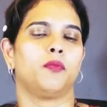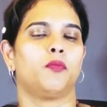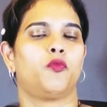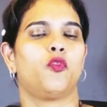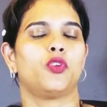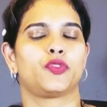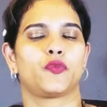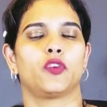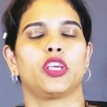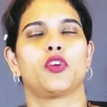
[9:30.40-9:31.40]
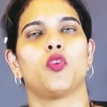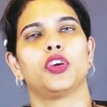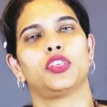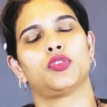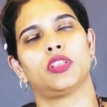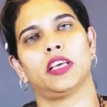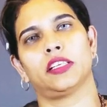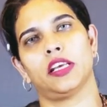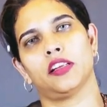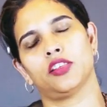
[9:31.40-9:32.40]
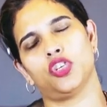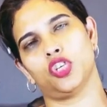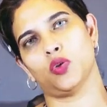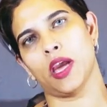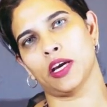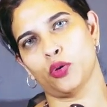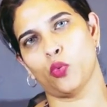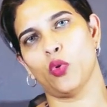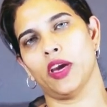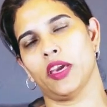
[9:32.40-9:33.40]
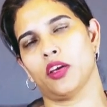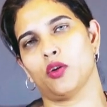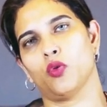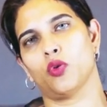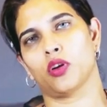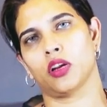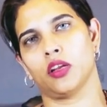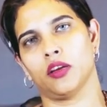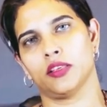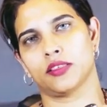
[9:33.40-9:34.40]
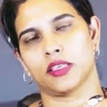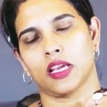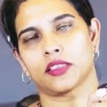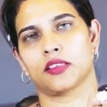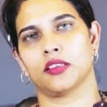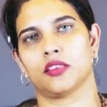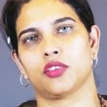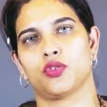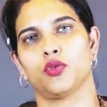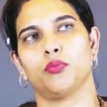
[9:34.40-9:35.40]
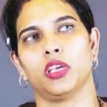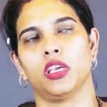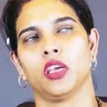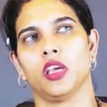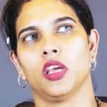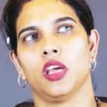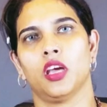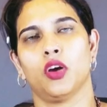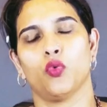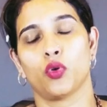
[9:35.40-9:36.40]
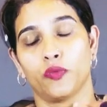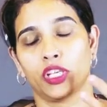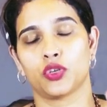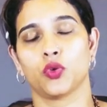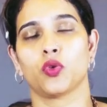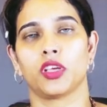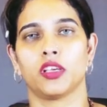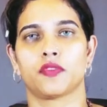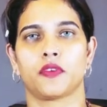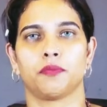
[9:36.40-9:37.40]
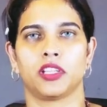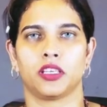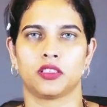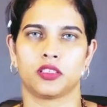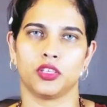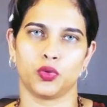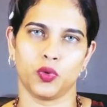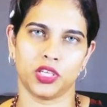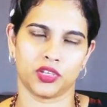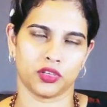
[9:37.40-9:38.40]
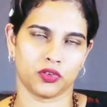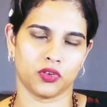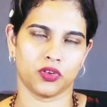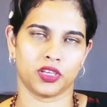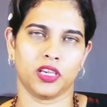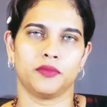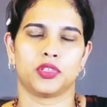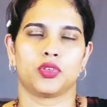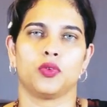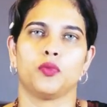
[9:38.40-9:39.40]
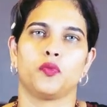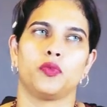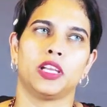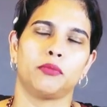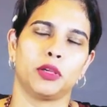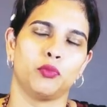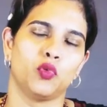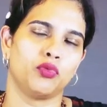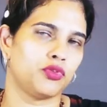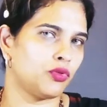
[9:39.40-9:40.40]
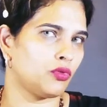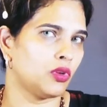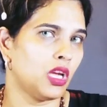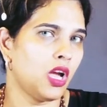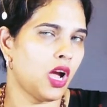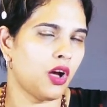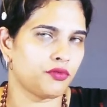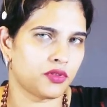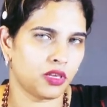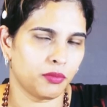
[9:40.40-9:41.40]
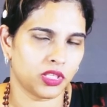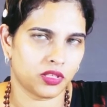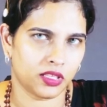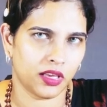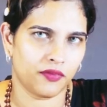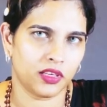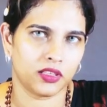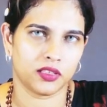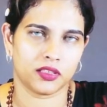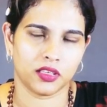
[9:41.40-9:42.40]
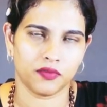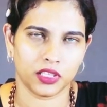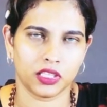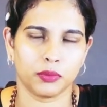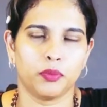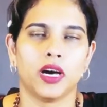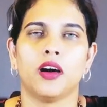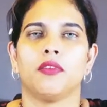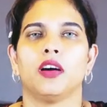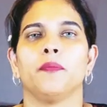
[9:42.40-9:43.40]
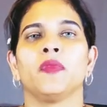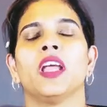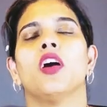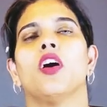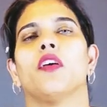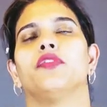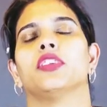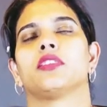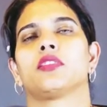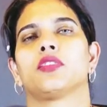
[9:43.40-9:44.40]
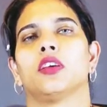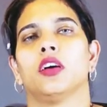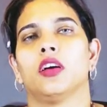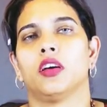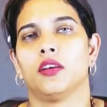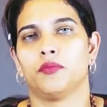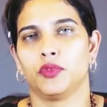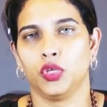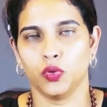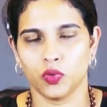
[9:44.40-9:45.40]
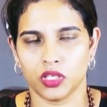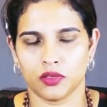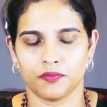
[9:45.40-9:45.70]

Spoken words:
forcefully going to that energy to acquire or a success to be or victorious from that situation, okay. So let me move to house number 7, the 7th bhava of this your